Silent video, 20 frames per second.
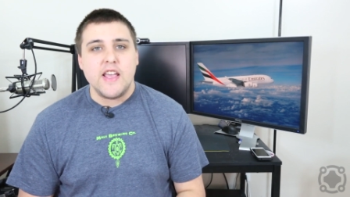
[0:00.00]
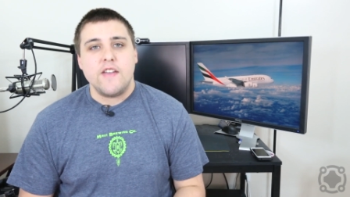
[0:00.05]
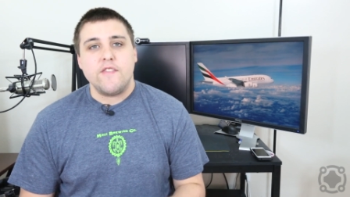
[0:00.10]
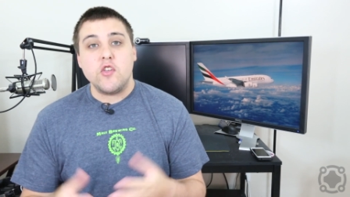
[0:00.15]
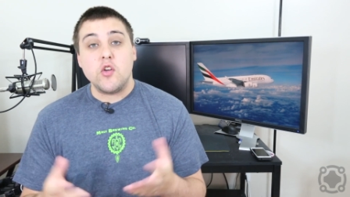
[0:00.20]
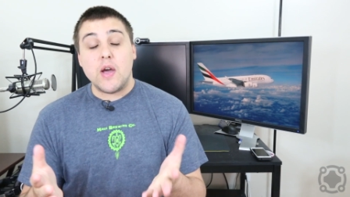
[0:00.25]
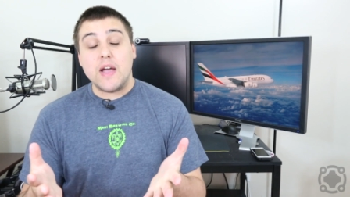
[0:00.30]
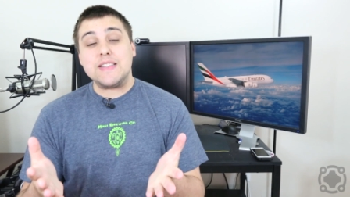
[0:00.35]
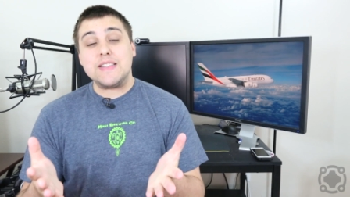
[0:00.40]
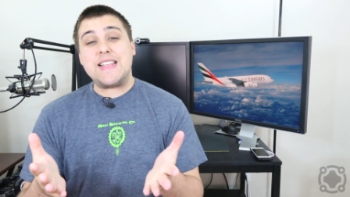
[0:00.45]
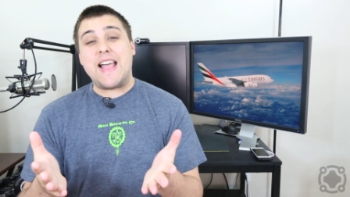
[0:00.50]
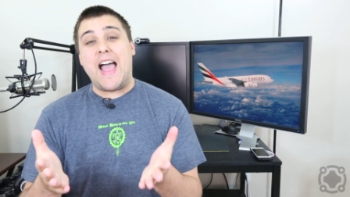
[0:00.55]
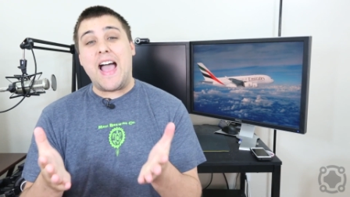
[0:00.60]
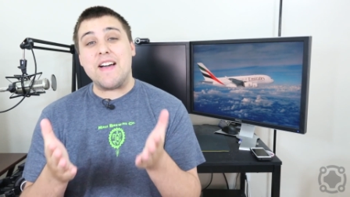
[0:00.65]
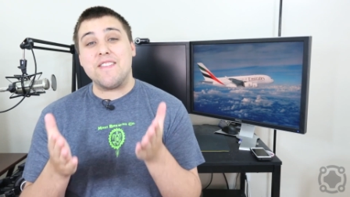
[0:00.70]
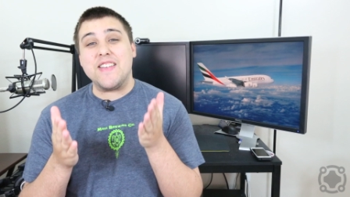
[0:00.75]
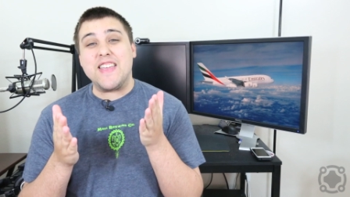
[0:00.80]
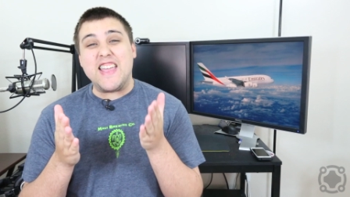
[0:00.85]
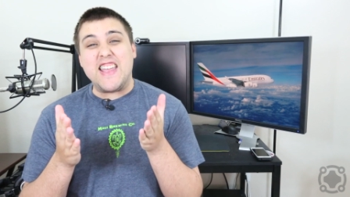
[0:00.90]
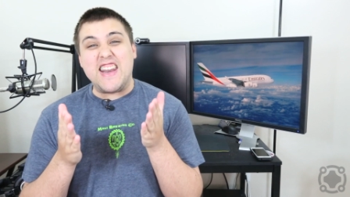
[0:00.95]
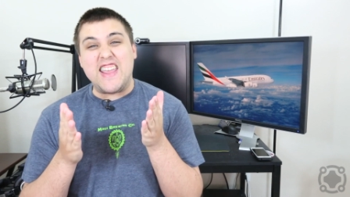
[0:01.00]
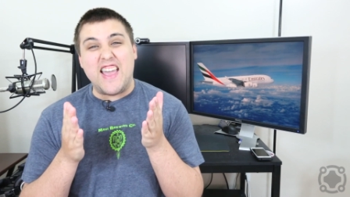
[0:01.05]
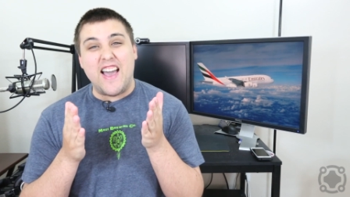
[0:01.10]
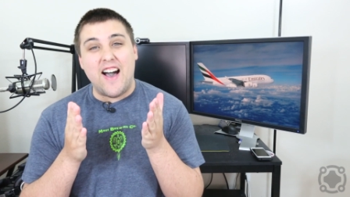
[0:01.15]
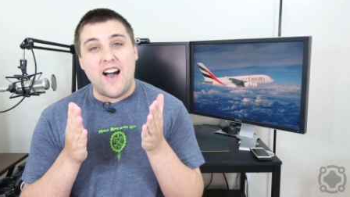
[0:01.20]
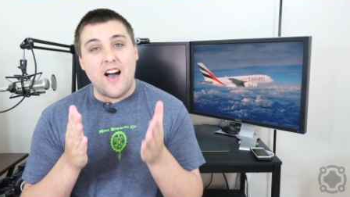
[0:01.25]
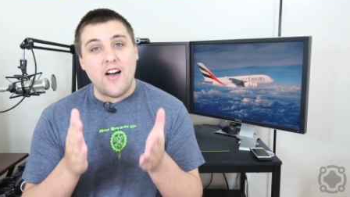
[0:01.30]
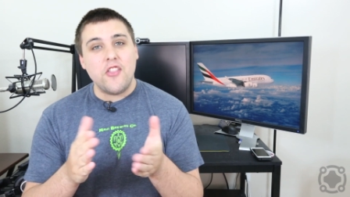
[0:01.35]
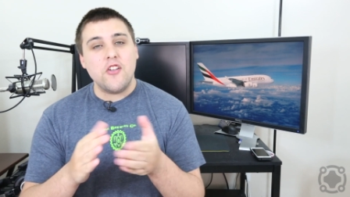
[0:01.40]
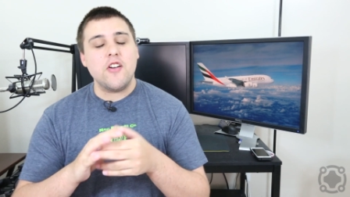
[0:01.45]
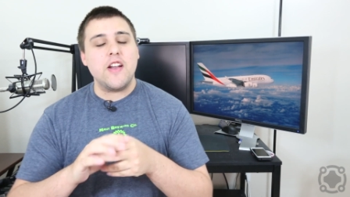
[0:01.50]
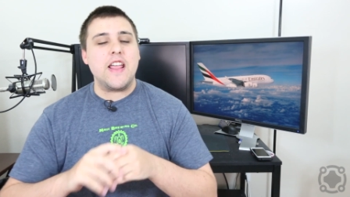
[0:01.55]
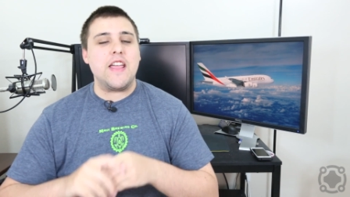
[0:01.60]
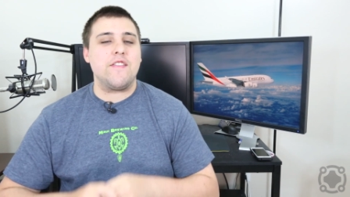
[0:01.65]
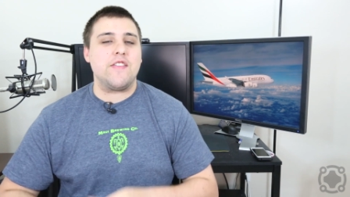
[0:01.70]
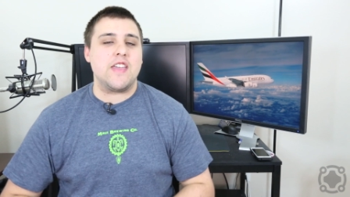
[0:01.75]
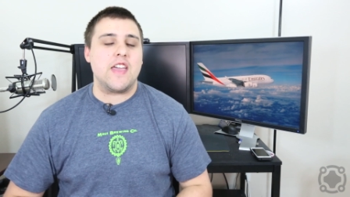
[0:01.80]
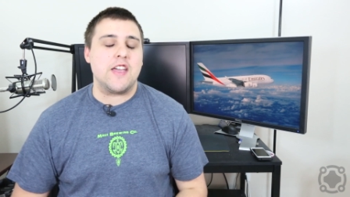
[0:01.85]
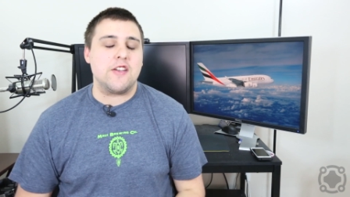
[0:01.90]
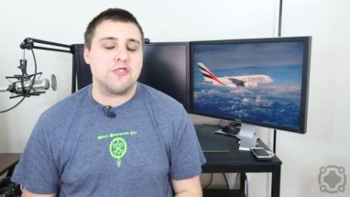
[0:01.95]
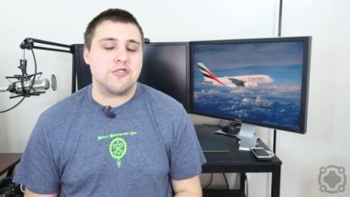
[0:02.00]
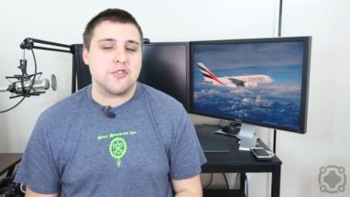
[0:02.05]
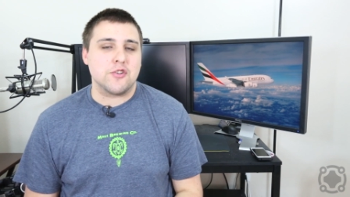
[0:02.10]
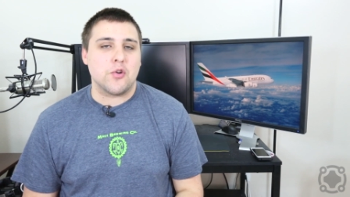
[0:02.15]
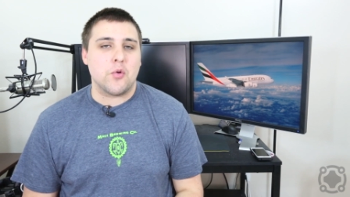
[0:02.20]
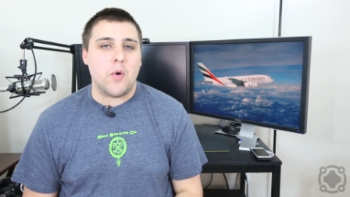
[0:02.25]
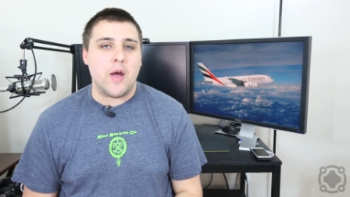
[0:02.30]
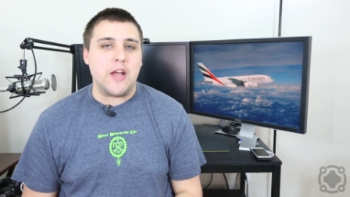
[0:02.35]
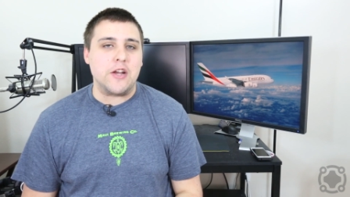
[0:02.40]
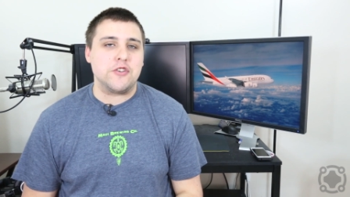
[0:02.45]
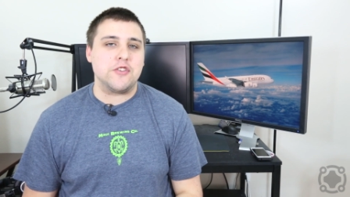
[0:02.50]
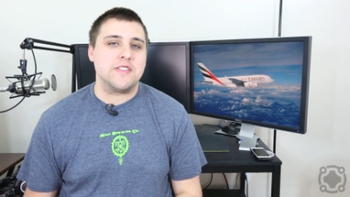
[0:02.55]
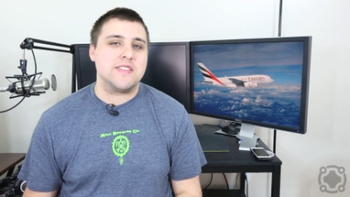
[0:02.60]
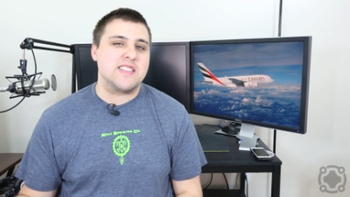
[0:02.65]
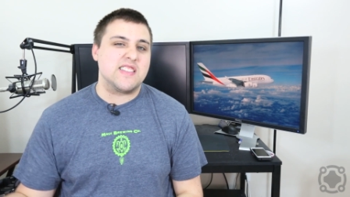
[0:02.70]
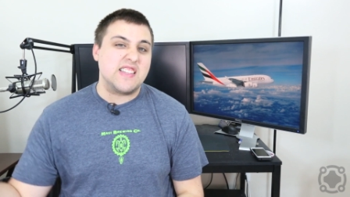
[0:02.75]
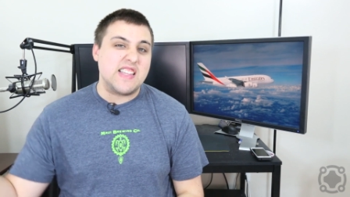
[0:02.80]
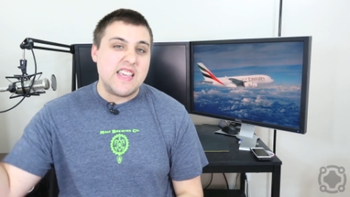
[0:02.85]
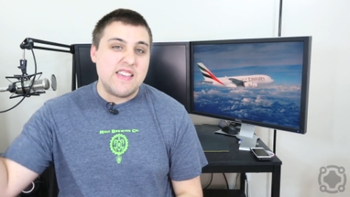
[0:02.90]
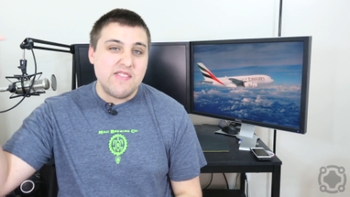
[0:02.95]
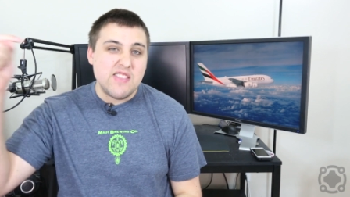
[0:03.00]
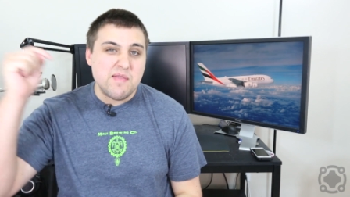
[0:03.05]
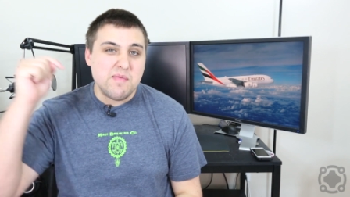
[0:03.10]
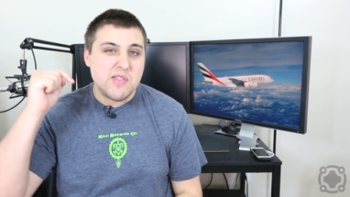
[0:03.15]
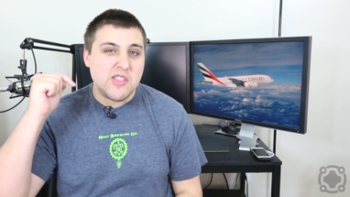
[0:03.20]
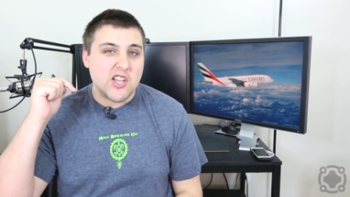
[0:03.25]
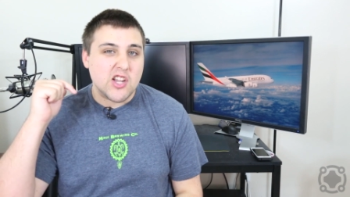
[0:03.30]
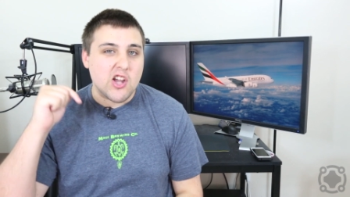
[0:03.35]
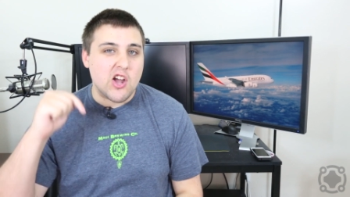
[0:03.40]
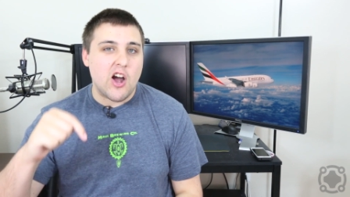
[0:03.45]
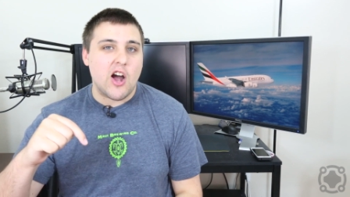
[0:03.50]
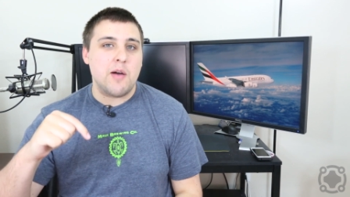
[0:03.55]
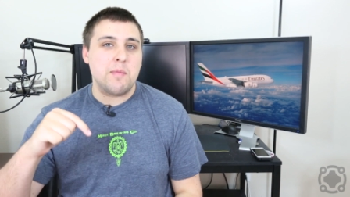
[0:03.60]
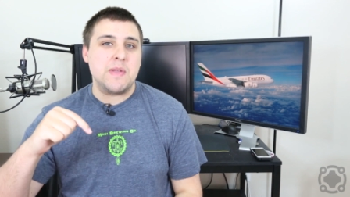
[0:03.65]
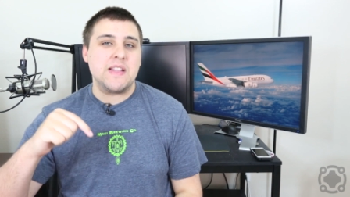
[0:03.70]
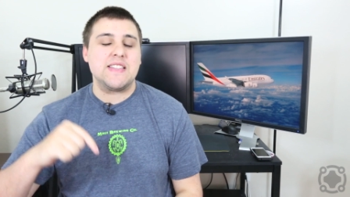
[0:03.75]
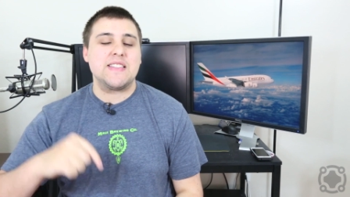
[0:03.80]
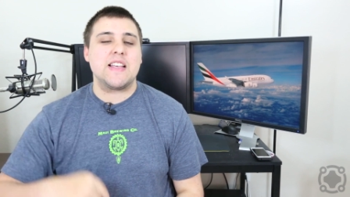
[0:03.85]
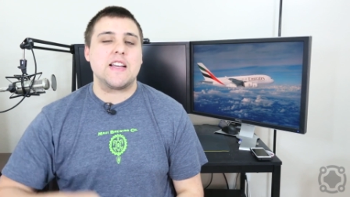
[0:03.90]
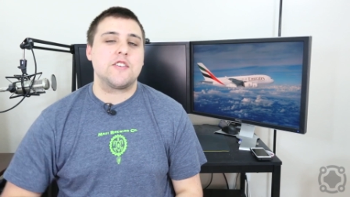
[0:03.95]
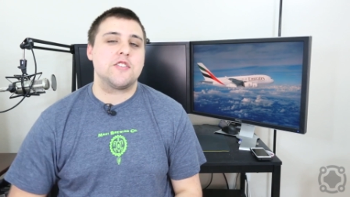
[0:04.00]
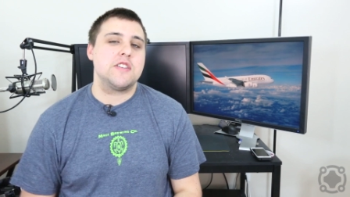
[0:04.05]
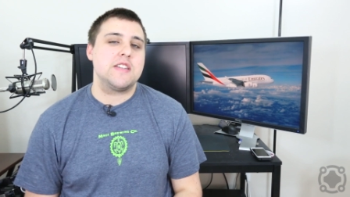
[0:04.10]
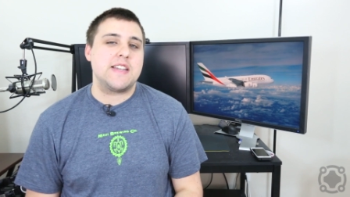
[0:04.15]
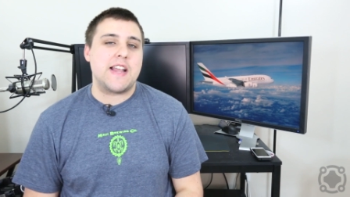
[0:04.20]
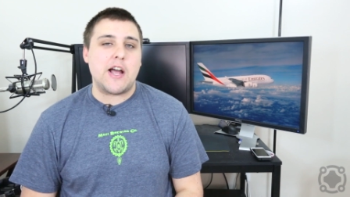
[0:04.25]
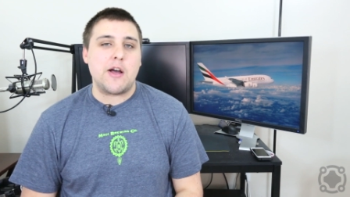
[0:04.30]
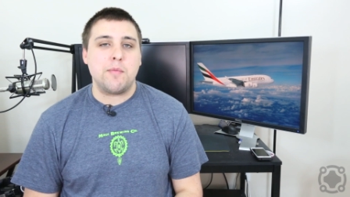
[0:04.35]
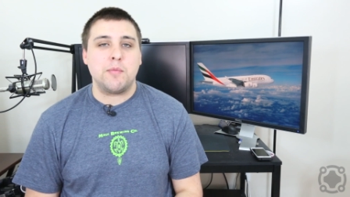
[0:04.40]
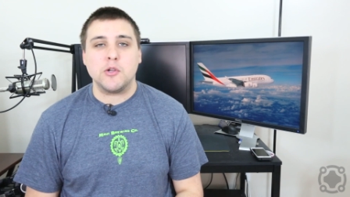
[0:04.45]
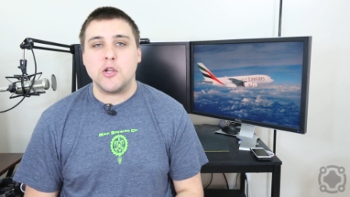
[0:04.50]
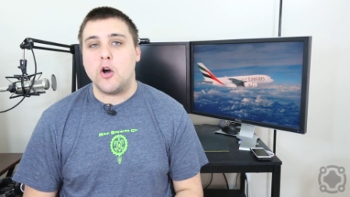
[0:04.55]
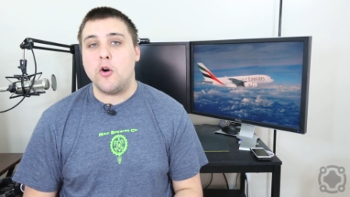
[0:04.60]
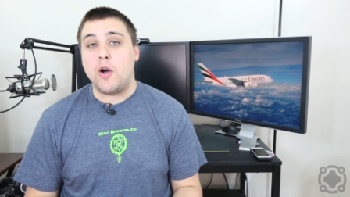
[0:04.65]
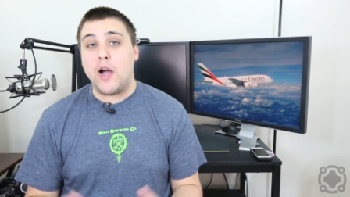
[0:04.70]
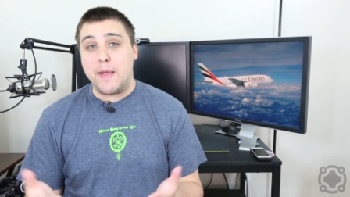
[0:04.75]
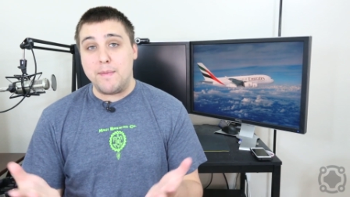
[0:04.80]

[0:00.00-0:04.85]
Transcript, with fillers: If you guys have any other aviation questions, leave them in the comment section down below.